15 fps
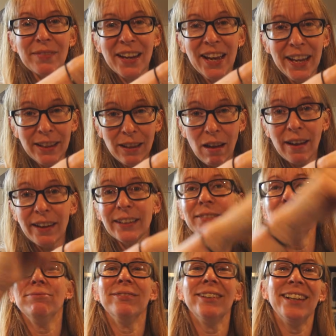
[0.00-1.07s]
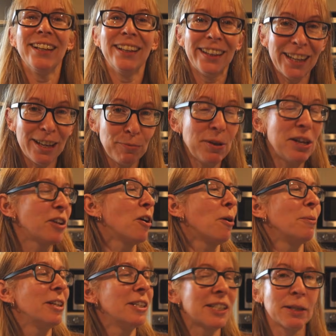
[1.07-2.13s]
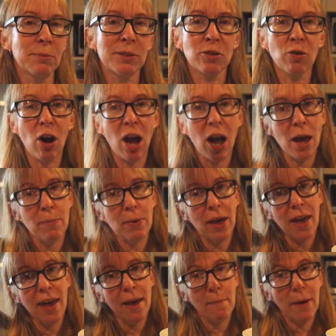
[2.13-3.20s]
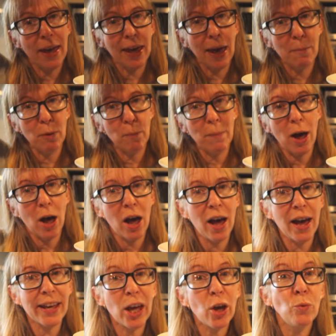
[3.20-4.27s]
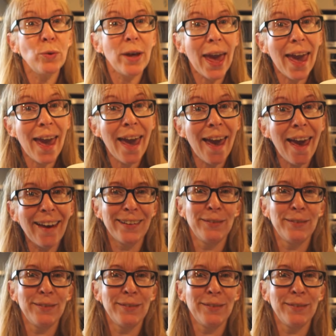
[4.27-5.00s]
Hit like, leave me a comment, subscribe, and make apple pie. Yeah.